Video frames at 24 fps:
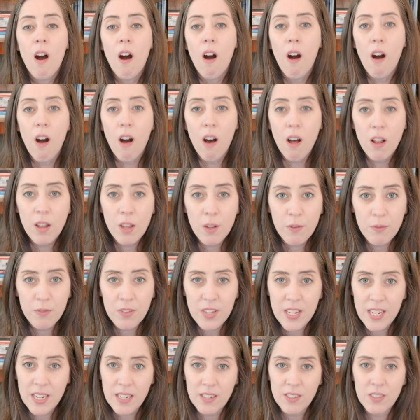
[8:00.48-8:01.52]
all of
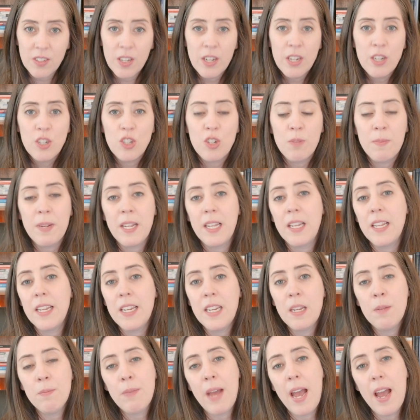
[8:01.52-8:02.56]
these should be
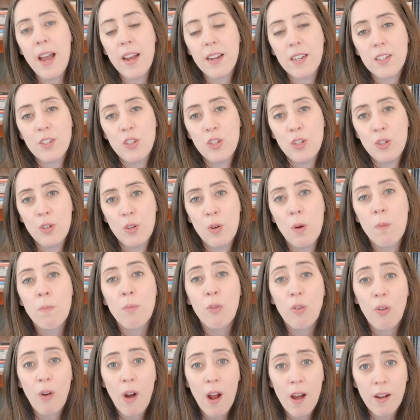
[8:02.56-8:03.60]
leading back to
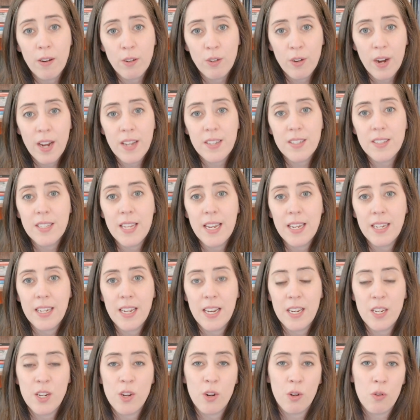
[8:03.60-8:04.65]
progress in
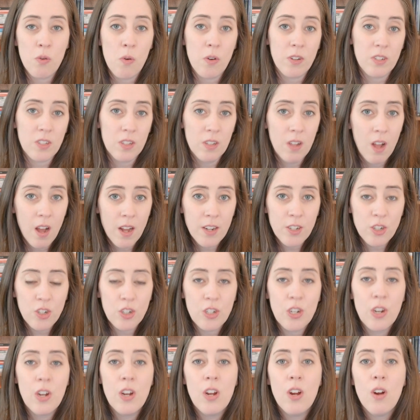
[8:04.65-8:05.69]
getting your course launched
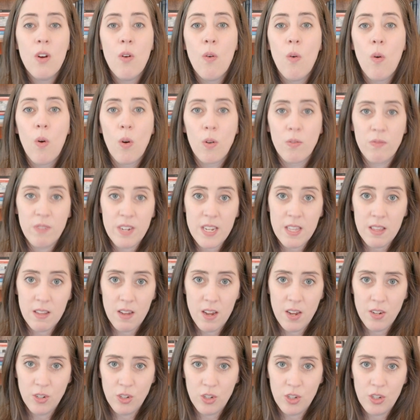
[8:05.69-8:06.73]
or
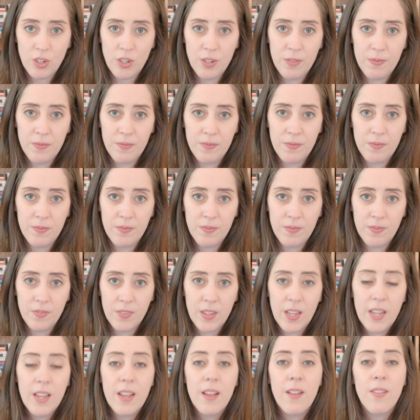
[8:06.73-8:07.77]
relaunched.
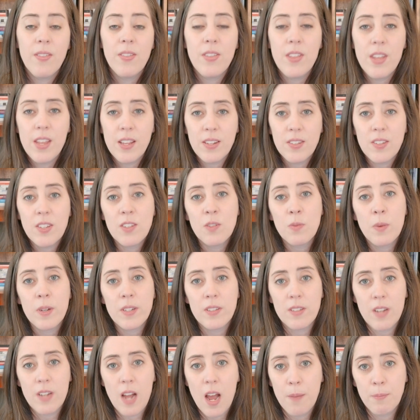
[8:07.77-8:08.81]
This is what
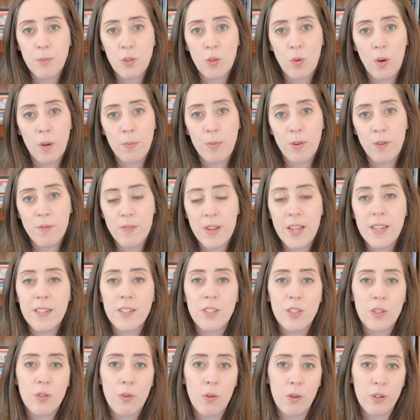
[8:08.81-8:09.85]
stops or
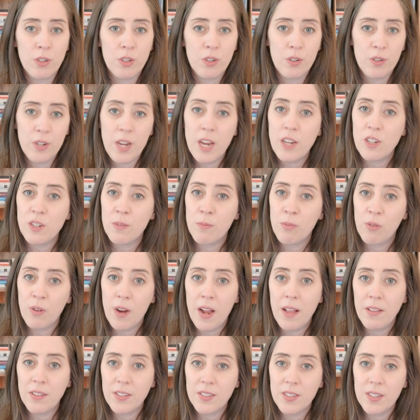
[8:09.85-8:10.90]
prevents course creation
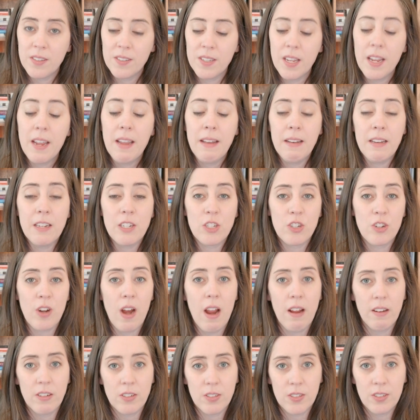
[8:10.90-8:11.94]
paralysis in its
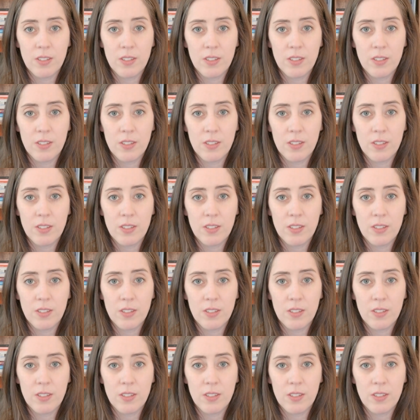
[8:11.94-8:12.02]
tracks.